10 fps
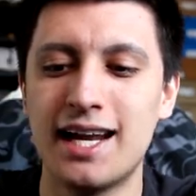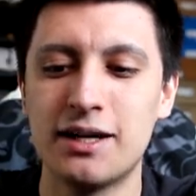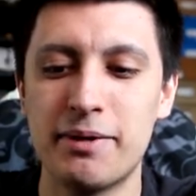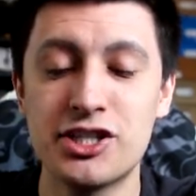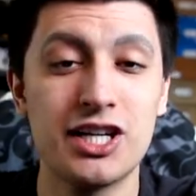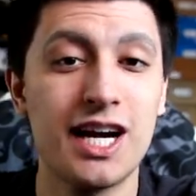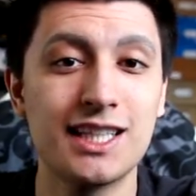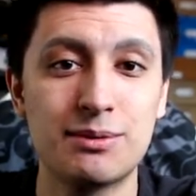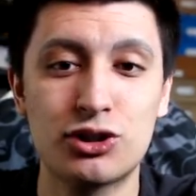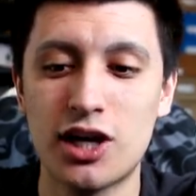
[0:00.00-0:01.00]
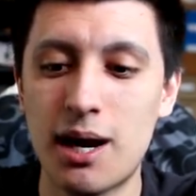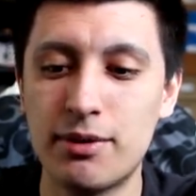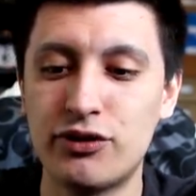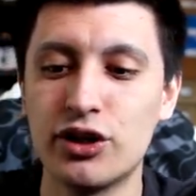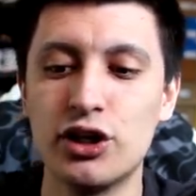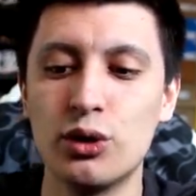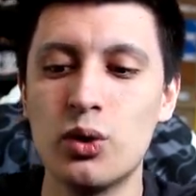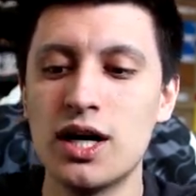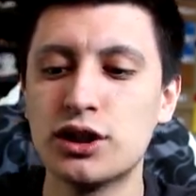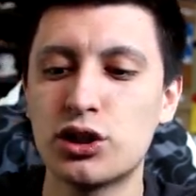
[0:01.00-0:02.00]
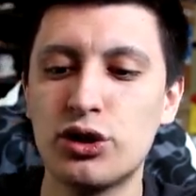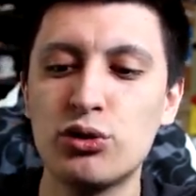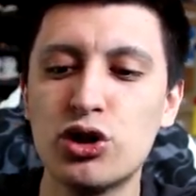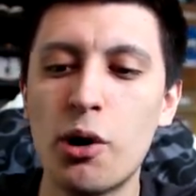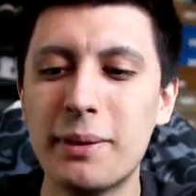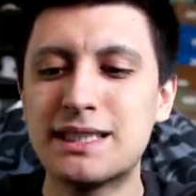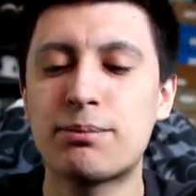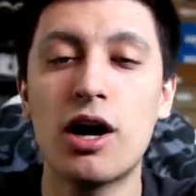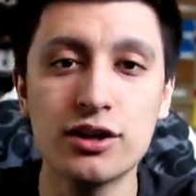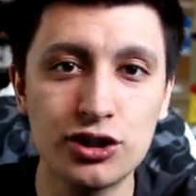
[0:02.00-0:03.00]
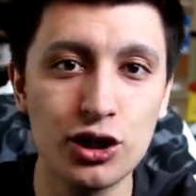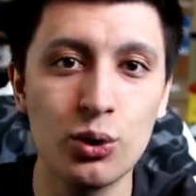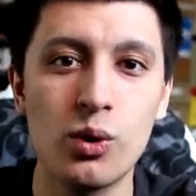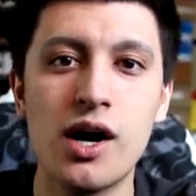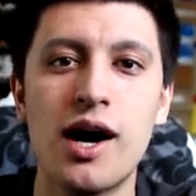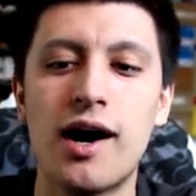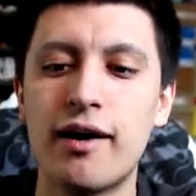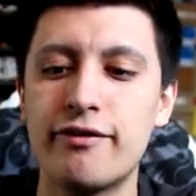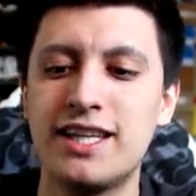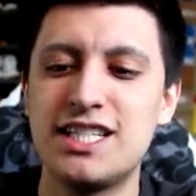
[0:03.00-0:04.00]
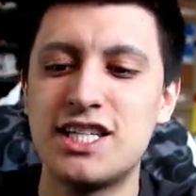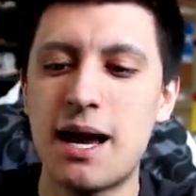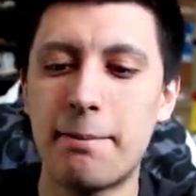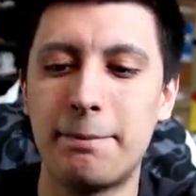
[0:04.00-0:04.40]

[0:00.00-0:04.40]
and uh, make sure you guys subscribe if you're new so you don't miss part two of the Jet